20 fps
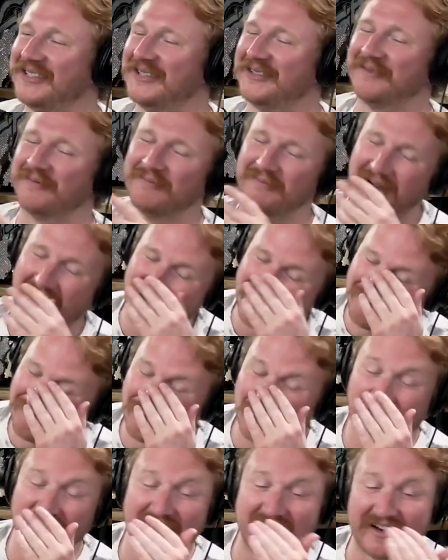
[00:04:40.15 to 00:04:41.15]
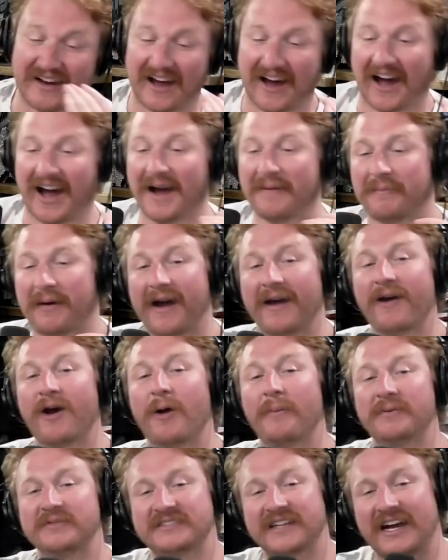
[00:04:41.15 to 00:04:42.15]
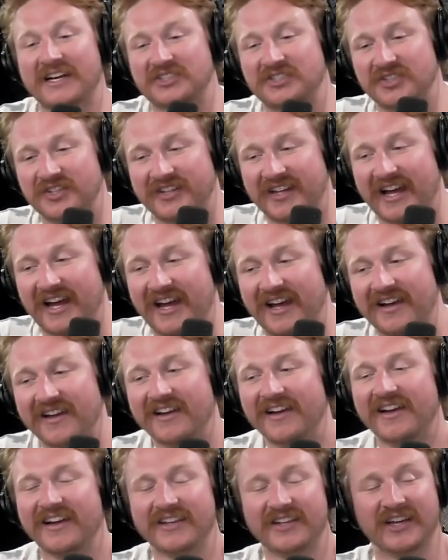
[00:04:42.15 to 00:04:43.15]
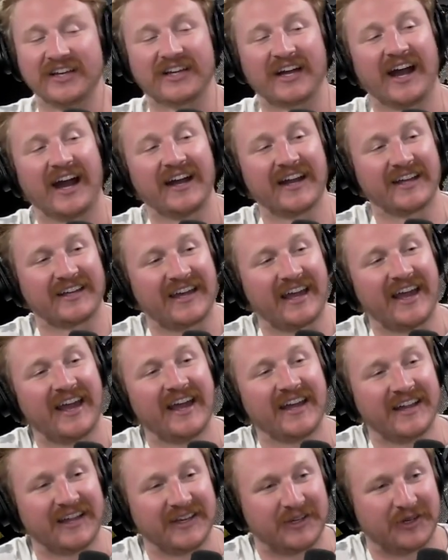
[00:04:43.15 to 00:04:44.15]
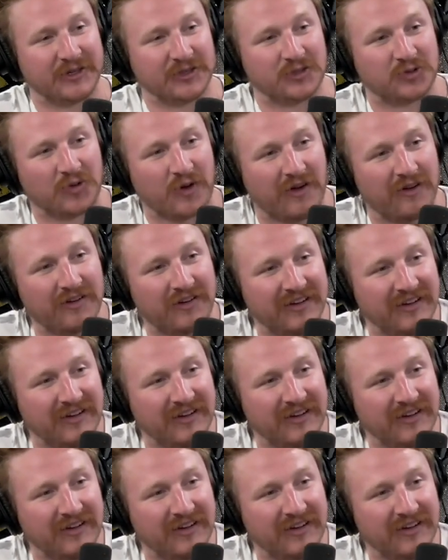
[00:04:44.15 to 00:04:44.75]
Dude, my fucking I, my hope is actually that you kind of can't, like you're drunk.